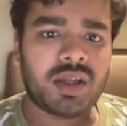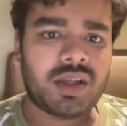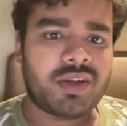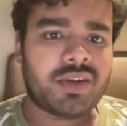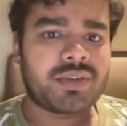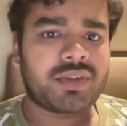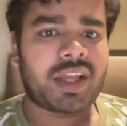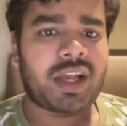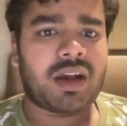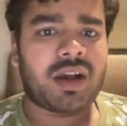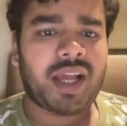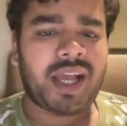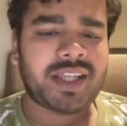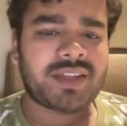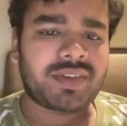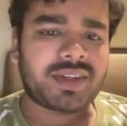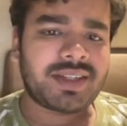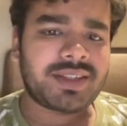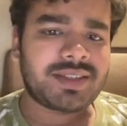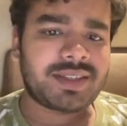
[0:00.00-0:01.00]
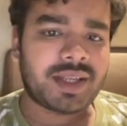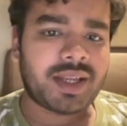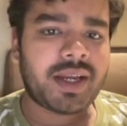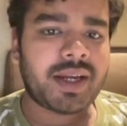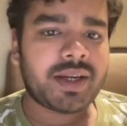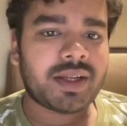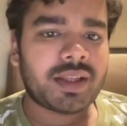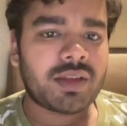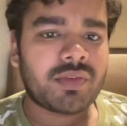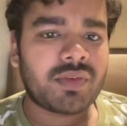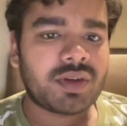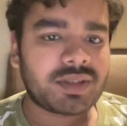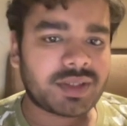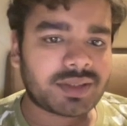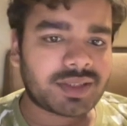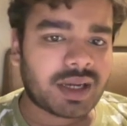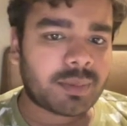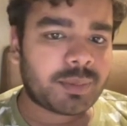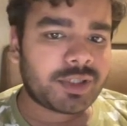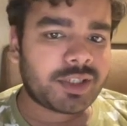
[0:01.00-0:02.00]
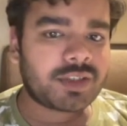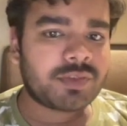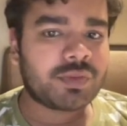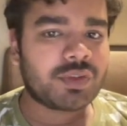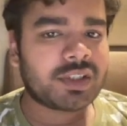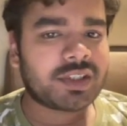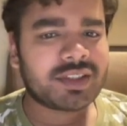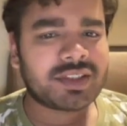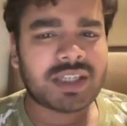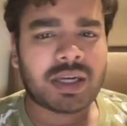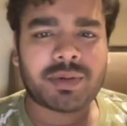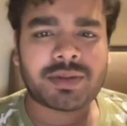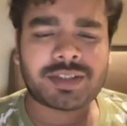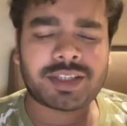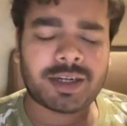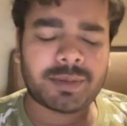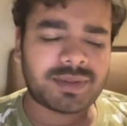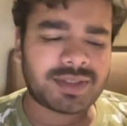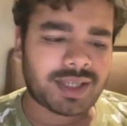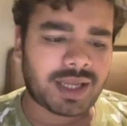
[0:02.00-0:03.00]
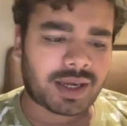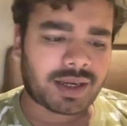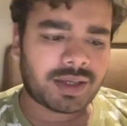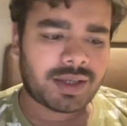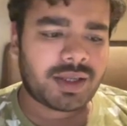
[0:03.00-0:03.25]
So yeah, as we can say, the first example is full JavaScript stack.